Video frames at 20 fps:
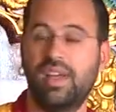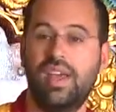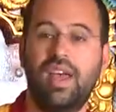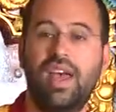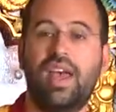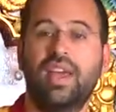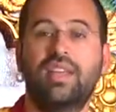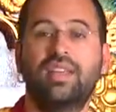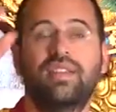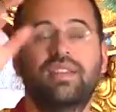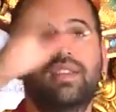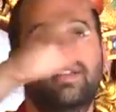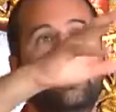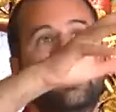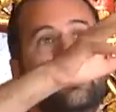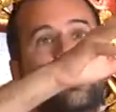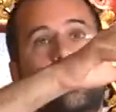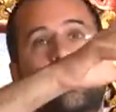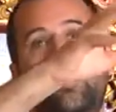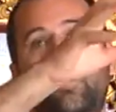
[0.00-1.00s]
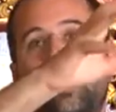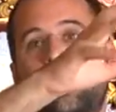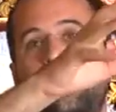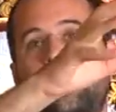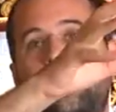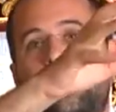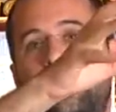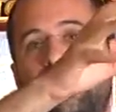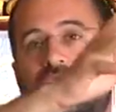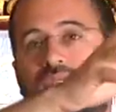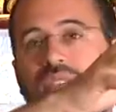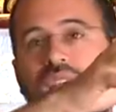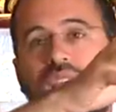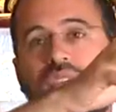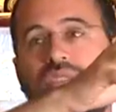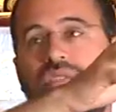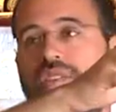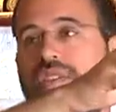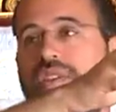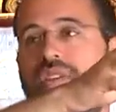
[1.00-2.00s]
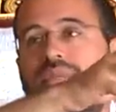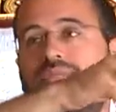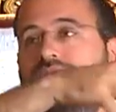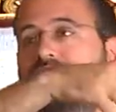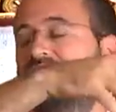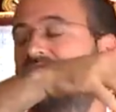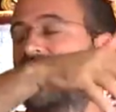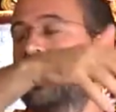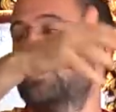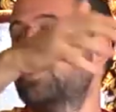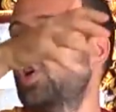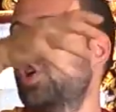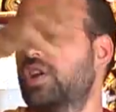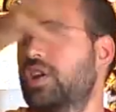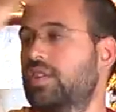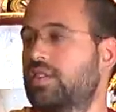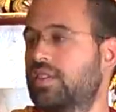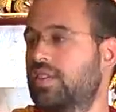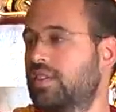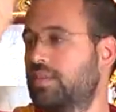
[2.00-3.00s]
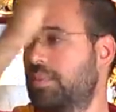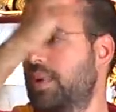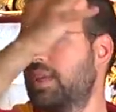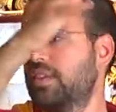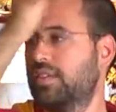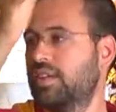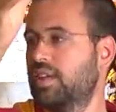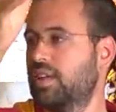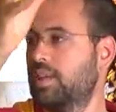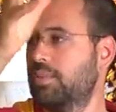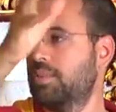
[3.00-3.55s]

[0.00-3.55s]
and what actually does not exist basically,